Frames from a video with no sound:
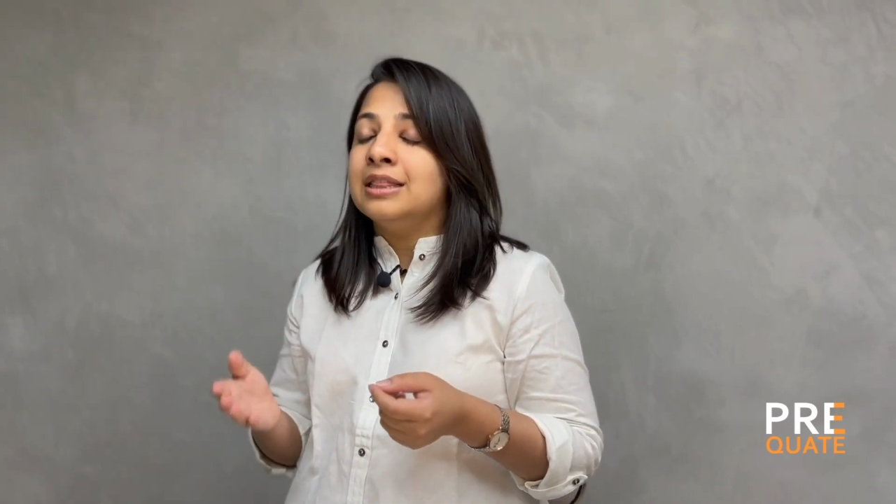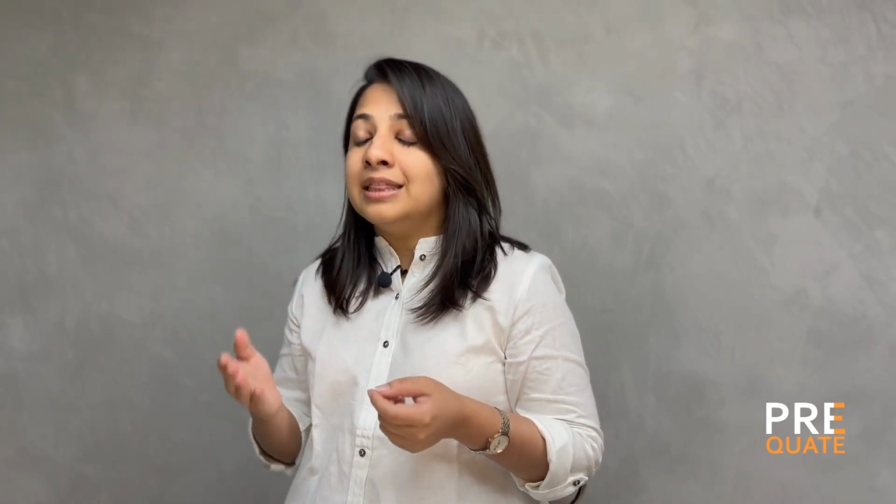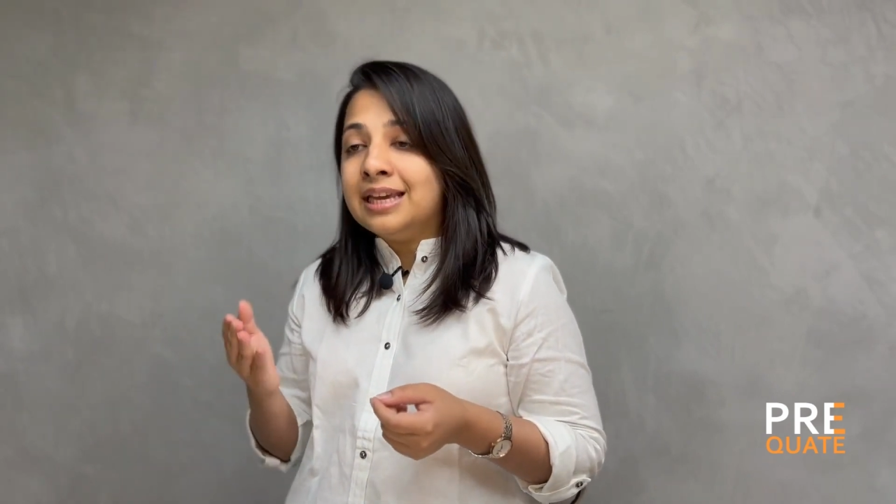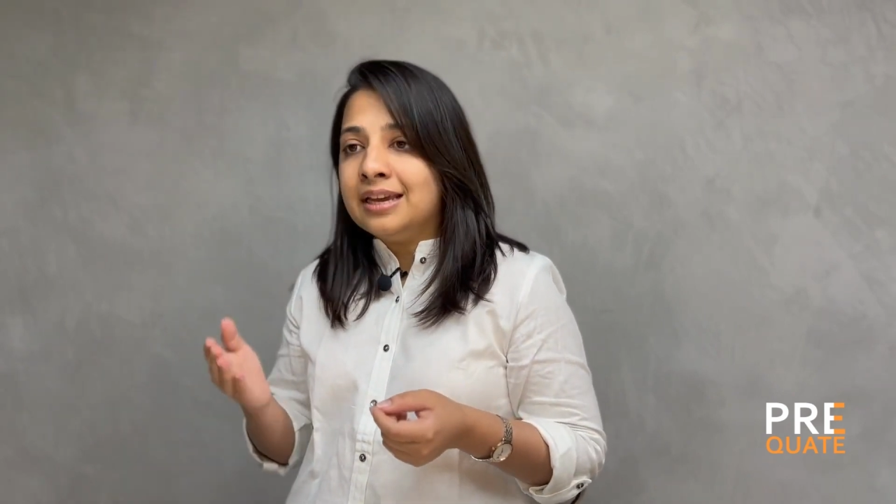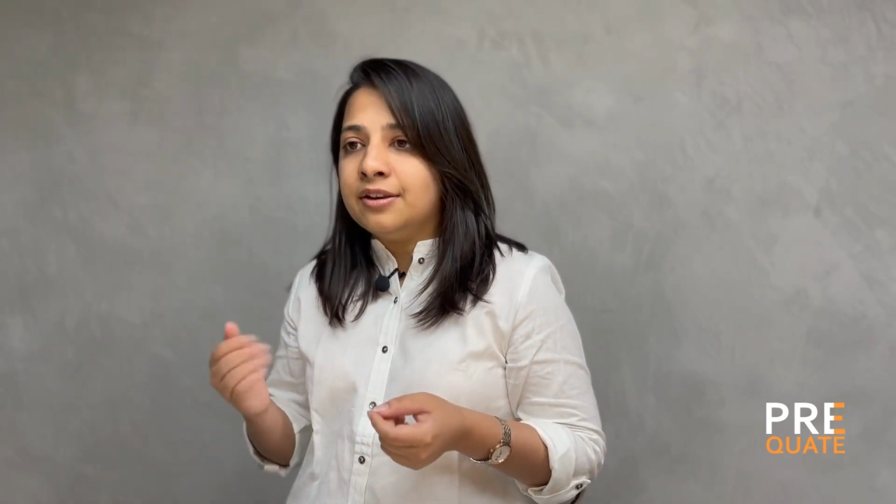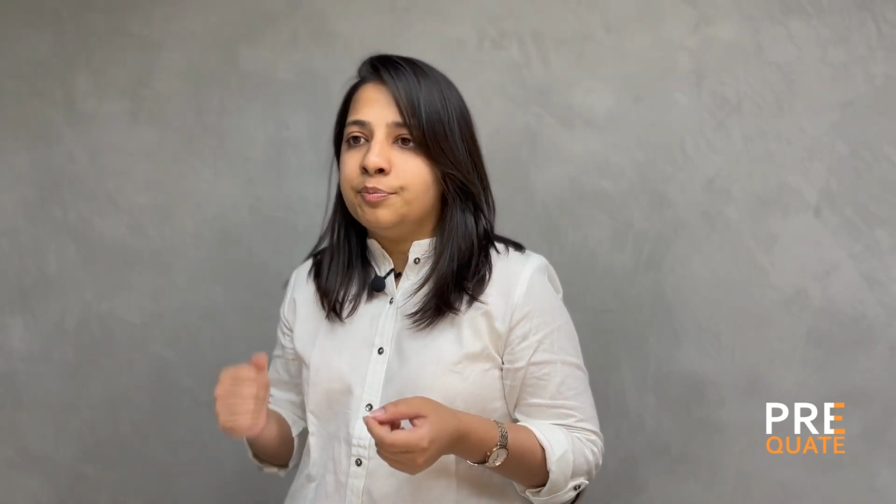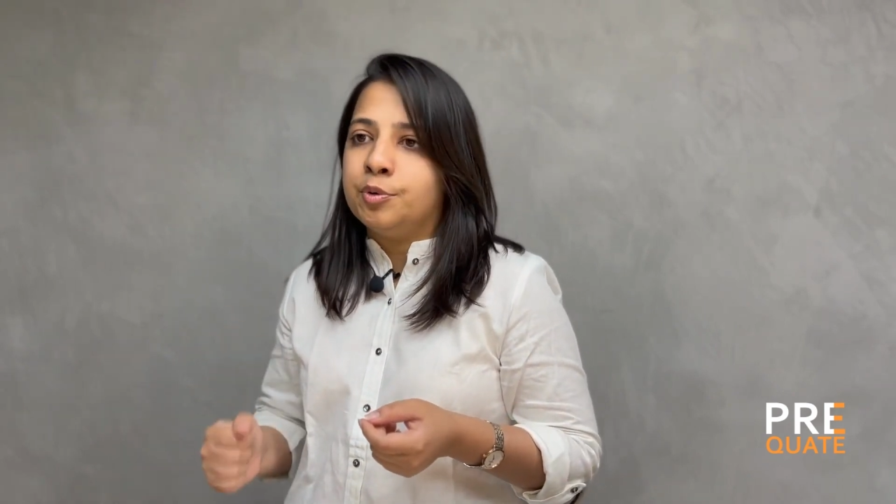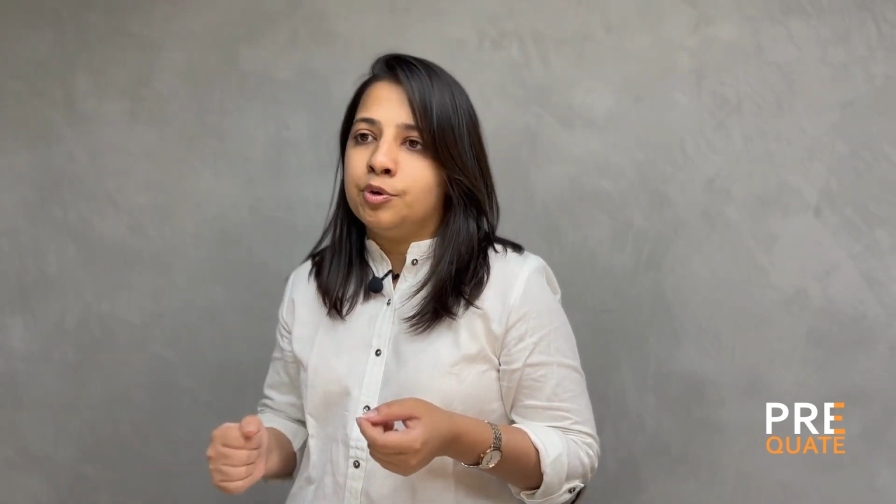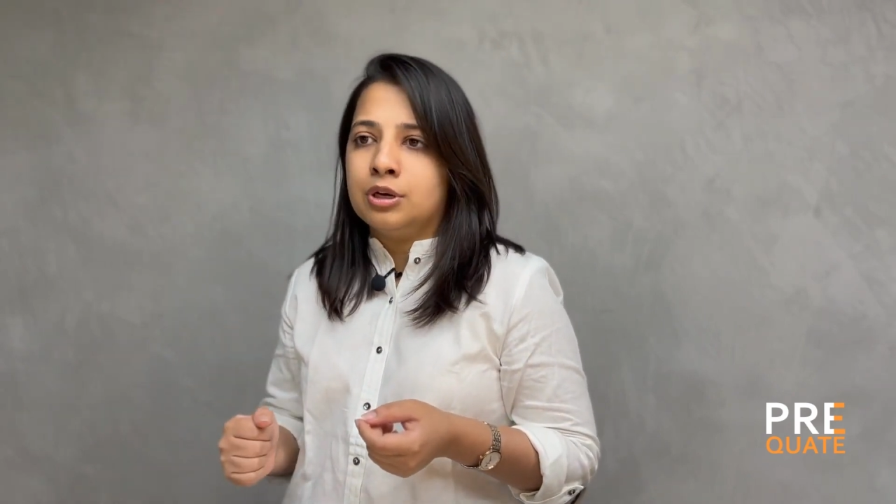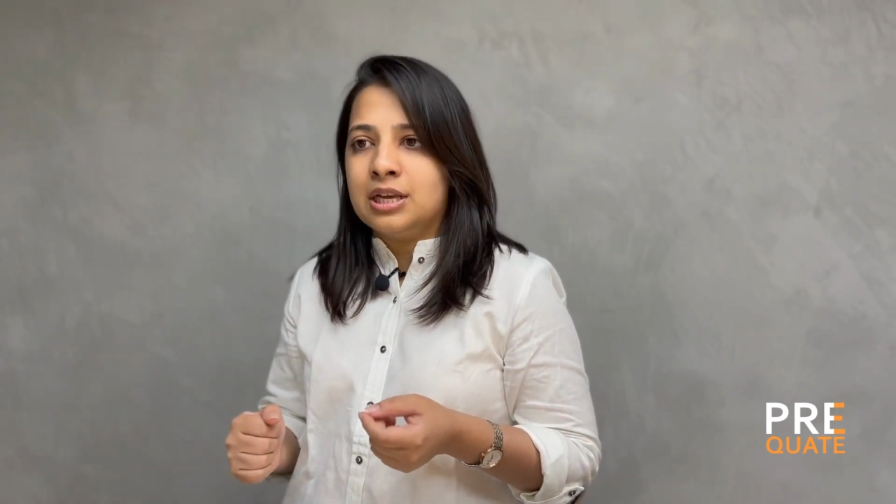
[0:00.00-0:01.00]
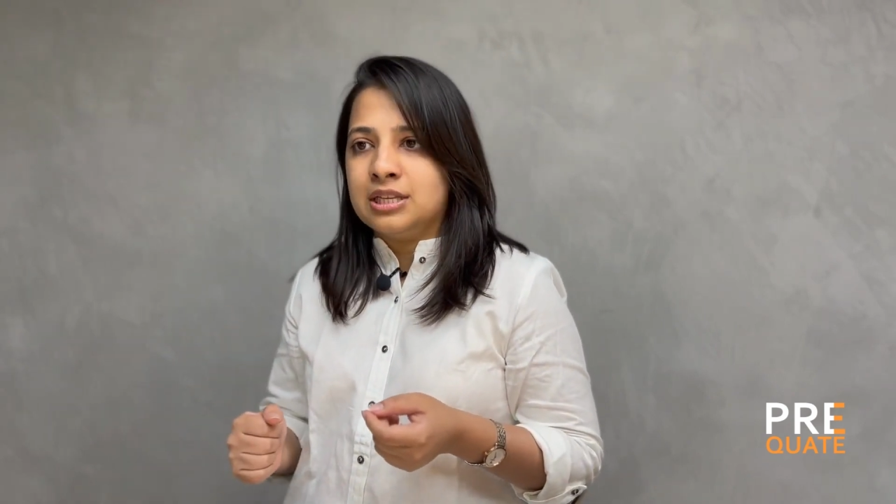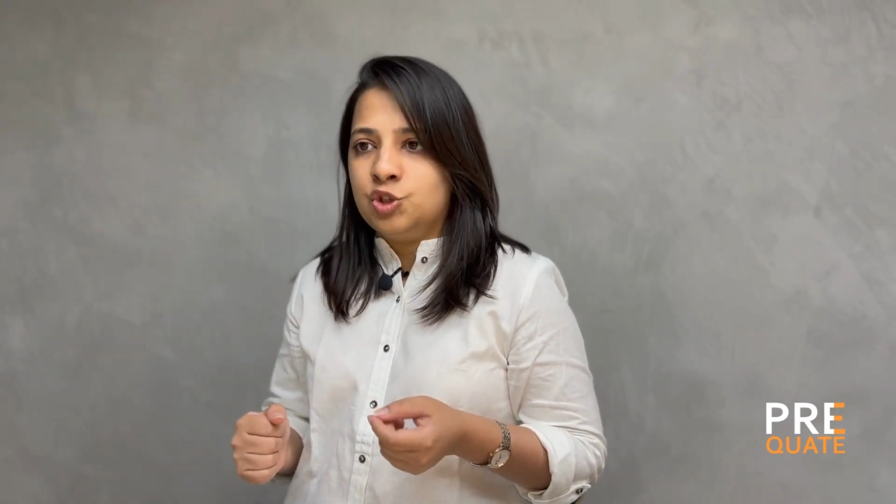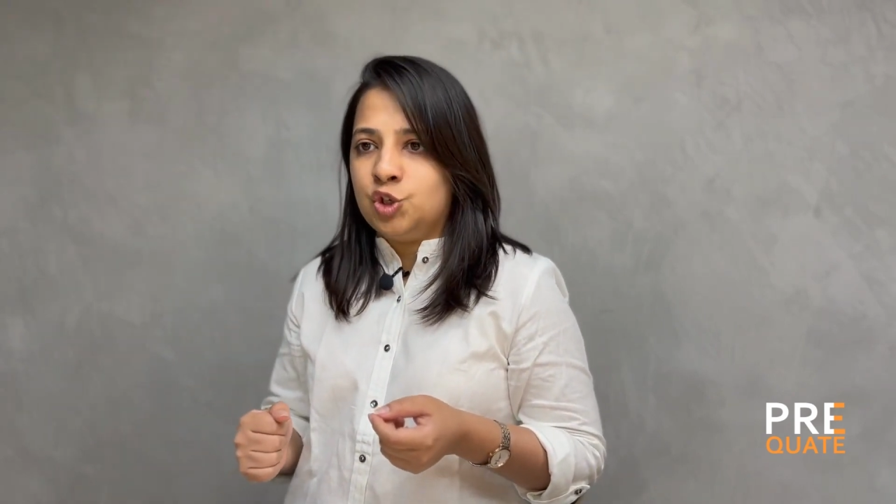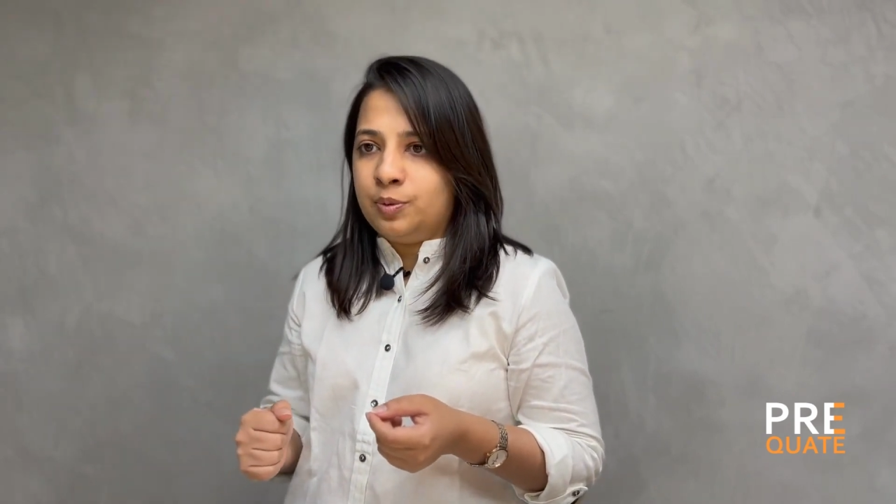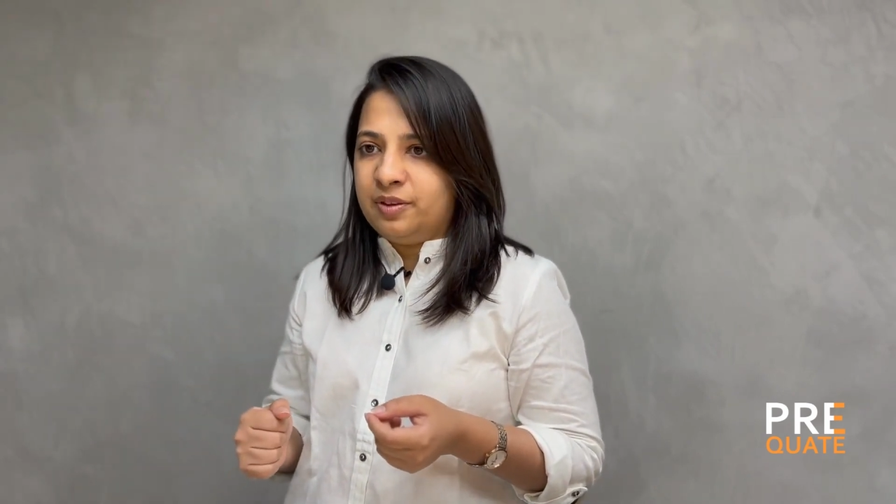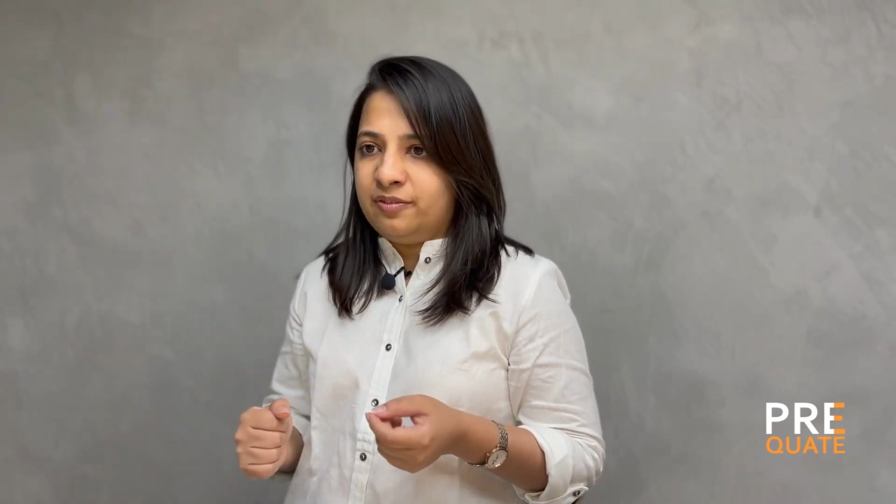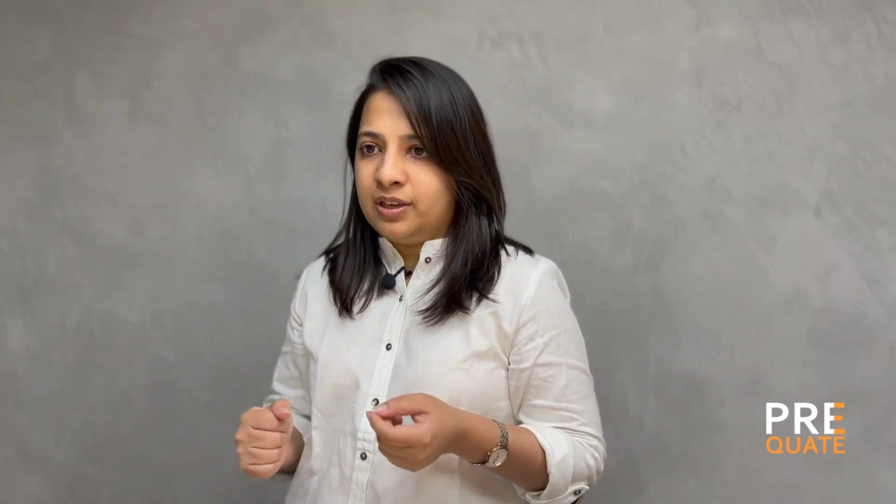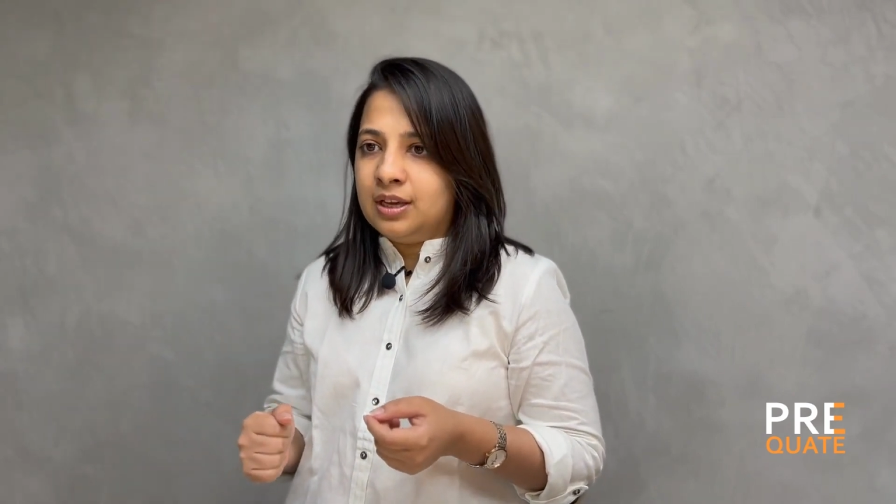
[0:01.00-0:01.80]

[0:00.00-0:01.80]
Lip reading: they get reported as GBV.